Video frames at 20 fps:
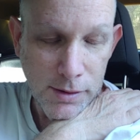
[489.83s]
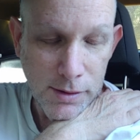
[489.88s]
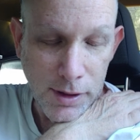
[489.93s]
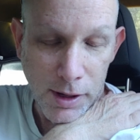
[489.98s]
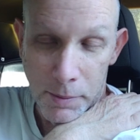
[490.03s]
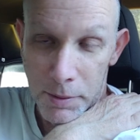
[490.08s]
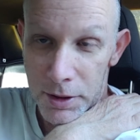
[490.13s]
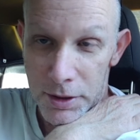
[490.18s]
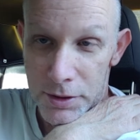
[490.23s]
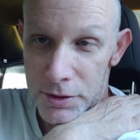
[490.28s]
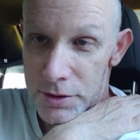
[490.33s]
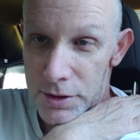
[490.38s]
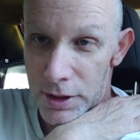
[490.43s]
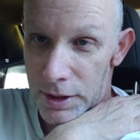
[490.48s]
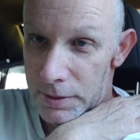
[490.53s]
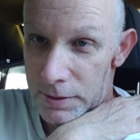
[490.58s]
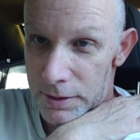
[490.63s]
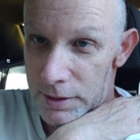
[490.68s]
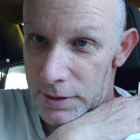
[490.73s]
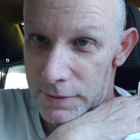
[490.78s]
I mean,
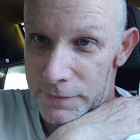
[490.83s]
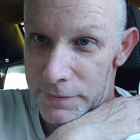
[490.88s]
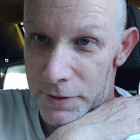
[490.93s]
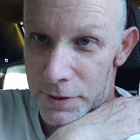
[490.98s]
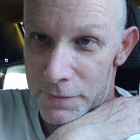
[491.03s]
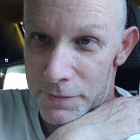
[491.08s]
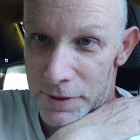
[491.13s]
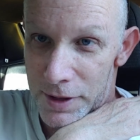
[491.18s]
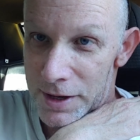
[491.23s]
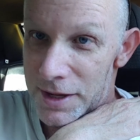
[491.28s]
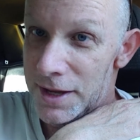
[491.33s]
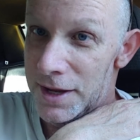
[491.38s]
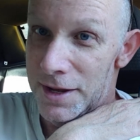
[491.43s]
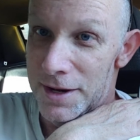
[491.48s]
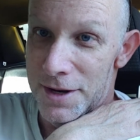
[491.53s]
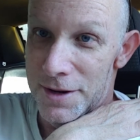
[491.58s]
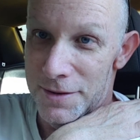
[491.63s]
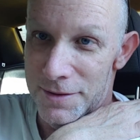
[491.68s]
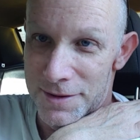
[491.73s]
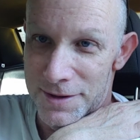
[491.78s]
uh, if if again
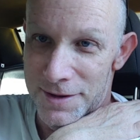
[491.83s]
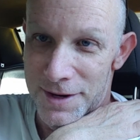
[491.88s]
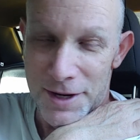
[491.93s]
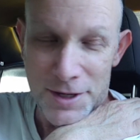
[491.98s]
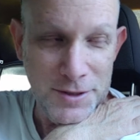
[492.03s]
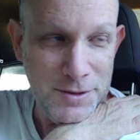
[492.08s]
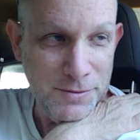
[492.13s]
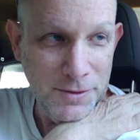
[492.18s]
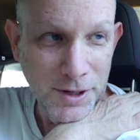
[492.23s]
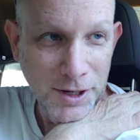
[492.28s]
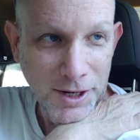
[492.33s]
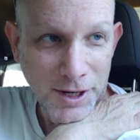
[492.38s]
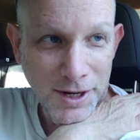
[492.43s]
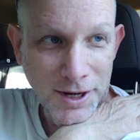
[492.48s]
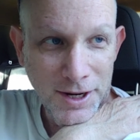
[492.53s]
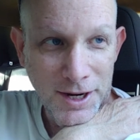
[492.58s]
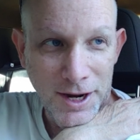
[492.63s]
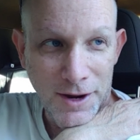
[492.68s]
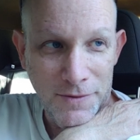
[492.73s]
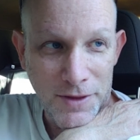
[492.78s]
the next
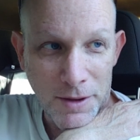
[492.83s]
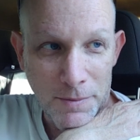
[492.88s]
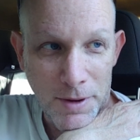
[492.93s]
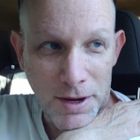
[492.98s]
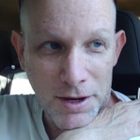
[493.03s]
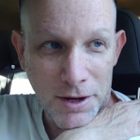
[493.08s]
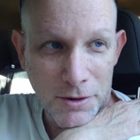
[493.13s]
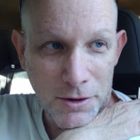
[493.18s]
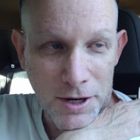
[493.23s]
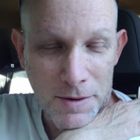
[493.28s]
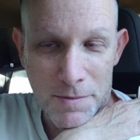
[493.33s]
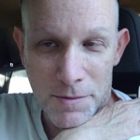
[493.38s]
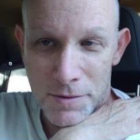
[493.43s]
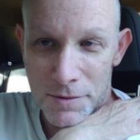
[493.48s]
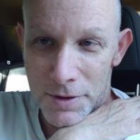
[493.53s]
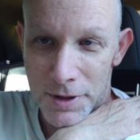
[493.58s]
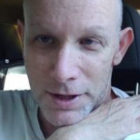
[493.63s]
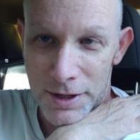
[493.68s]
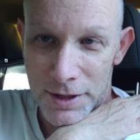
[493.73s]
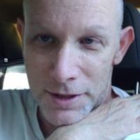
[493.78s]
if they make Creep
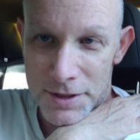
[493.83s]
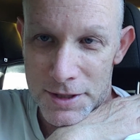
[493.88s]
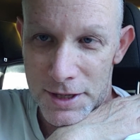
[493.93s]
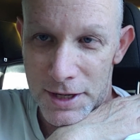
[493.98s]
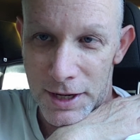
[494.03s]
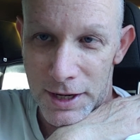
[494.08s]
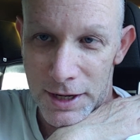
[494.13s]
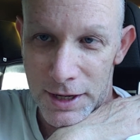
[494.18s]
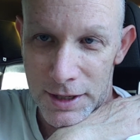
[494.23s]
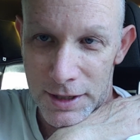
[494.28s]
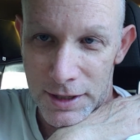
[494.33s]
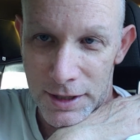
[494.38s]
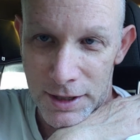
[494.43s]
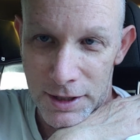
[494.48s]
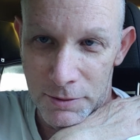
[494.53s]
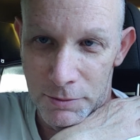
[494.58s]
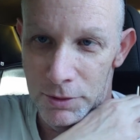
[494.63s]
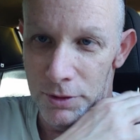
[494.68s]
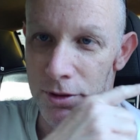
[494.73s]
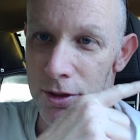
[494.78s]
three and it's a guy
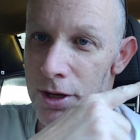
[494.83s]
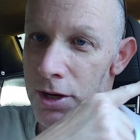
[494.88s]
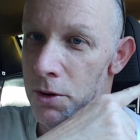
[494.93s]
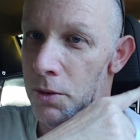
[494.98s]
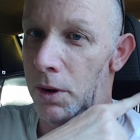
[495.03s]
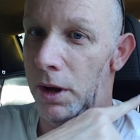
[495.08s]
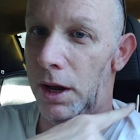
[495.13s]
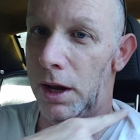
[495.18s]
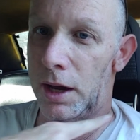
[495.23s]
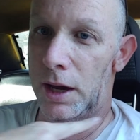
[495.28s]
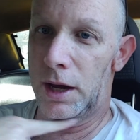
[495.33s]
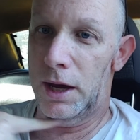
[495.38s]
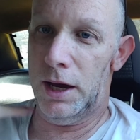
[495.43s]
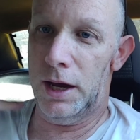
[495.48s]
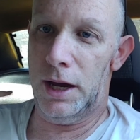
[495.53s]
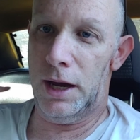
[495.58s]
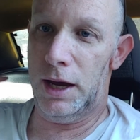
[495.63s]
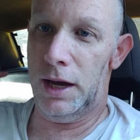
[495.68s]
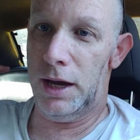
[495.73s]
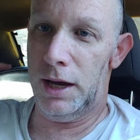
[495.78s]
again, well, no,
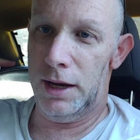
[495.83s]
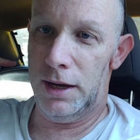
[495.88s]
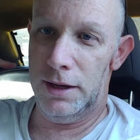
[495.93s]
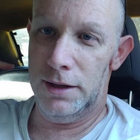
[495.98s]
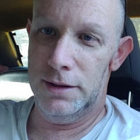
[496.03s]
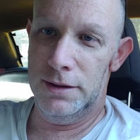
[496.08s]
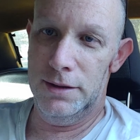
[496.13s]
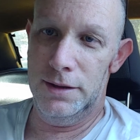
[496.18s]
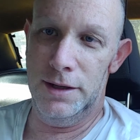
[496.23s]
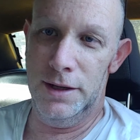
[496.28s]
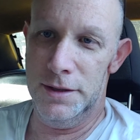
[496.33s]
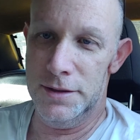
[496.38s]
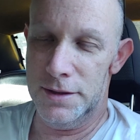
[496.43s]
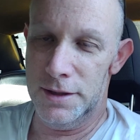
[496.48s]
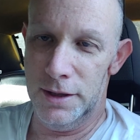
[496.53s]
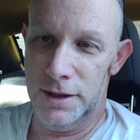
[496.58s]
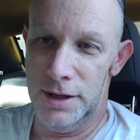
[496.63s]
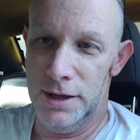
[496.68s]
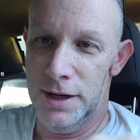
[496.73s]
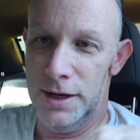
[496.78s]
he's
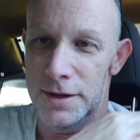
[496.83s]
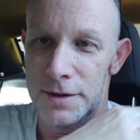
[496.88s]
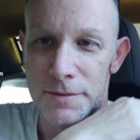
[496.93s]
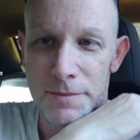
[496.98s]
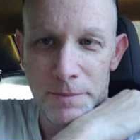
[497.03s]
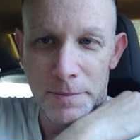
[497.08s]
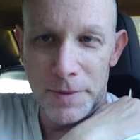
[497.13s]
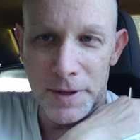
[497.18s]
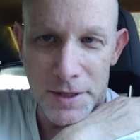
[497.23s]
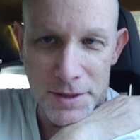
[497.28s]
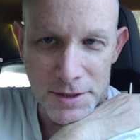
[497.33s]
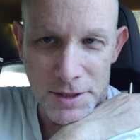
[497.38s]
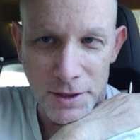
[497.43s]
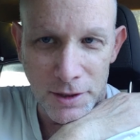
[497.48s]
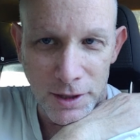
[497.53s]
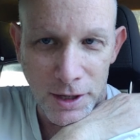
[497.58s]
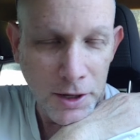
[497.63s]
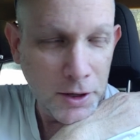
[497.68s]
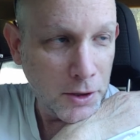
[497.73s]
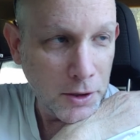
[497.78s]
gone. He's a
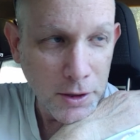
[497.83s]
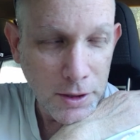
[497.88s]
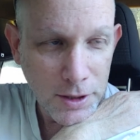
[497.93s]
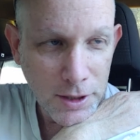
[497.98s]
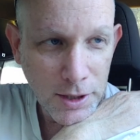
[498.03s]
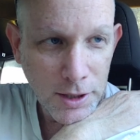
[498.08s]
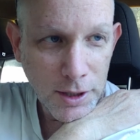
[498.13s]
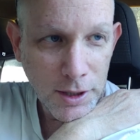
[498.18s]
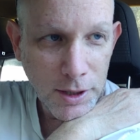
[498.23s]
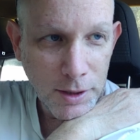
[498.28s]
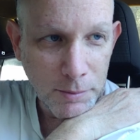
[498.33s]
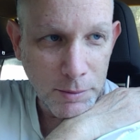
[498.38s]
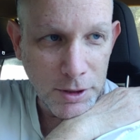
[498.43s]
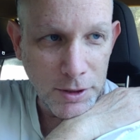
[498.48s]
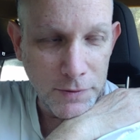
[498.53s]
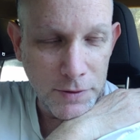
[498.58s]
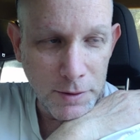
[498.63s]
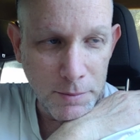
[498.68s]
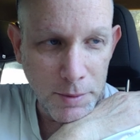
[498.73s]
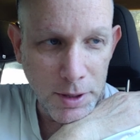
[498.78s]
goner. But
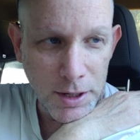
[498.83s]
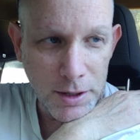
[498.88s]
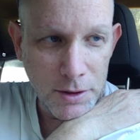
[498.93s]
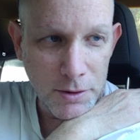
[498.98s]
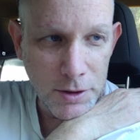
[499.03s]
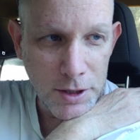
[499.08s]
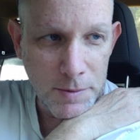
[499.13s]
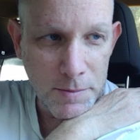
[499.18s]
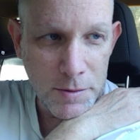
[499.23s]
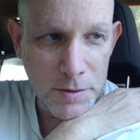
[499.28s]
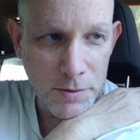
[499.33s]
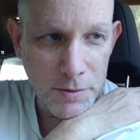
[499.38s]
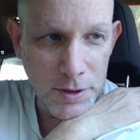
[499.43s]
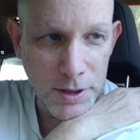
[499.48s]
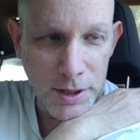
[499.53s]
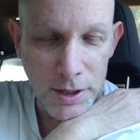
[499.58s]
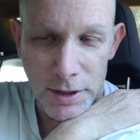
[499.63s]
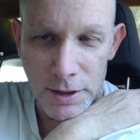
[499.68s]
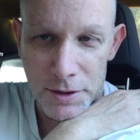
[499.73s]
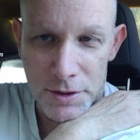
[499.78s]
if they make Creep
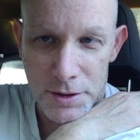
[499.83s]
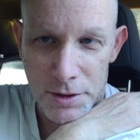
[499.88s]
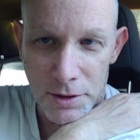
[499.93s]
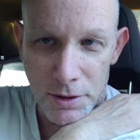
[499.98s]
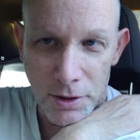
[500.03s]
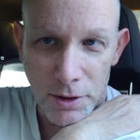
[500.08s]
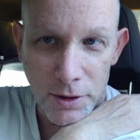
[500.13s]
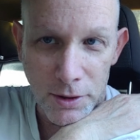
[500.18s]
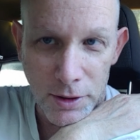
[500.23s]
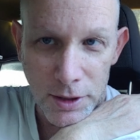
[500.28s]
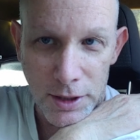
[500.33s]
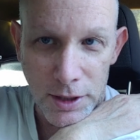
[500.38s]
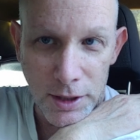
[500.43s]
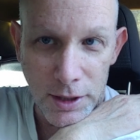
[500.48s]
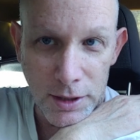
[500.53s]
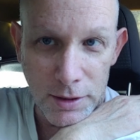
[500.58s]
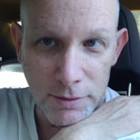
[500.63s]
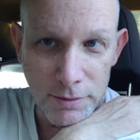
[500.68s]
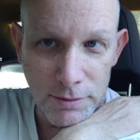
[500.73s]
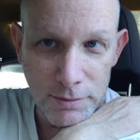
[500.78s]
three and it's a girl
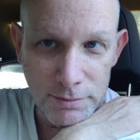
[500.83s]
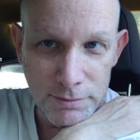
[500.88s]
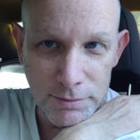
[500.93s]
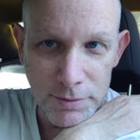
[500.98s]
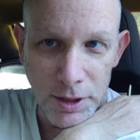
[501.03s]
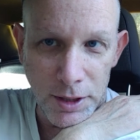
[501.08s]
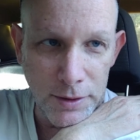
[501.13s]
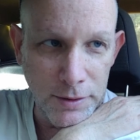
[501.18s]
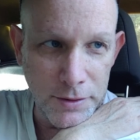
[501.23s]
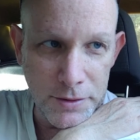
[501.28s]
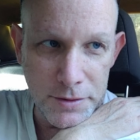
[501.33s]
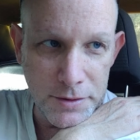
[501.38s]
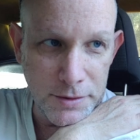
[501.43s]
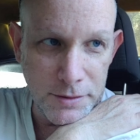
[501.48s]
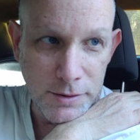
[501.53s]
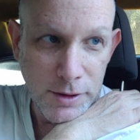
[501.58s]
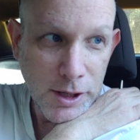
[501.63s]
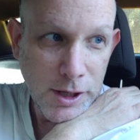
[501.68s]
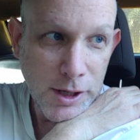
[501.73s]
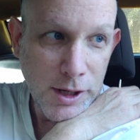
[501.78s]
again, then
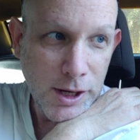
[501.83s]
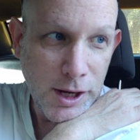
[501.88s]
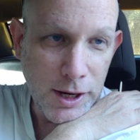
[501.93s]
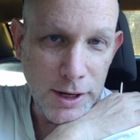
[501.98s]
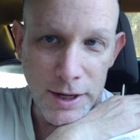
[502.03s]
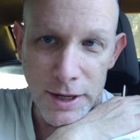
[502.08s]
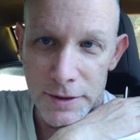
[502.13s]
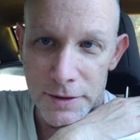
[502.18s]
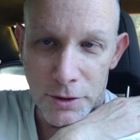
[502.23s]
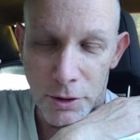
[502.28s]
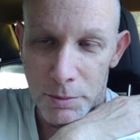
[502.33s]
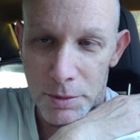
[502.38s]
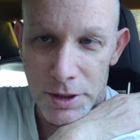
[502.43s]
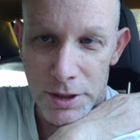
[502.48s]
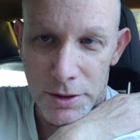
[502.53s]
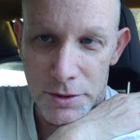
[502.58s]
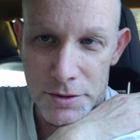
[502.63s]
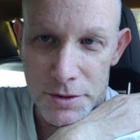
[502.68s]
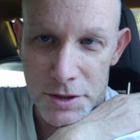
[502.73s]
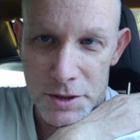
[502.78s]
again there'll be
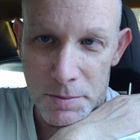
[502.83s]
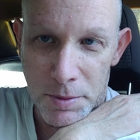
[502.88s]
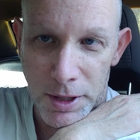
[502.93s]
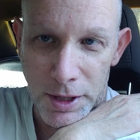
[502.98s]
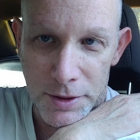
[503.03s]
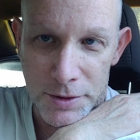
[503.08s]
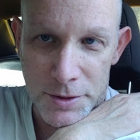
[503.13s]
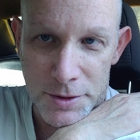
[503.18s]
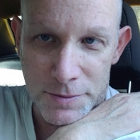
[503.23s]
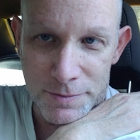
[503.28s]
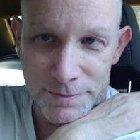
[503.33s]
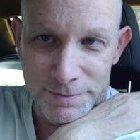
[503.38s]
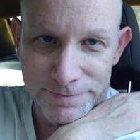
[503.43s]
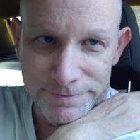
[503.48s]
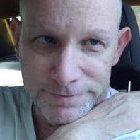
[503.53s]
no suspense.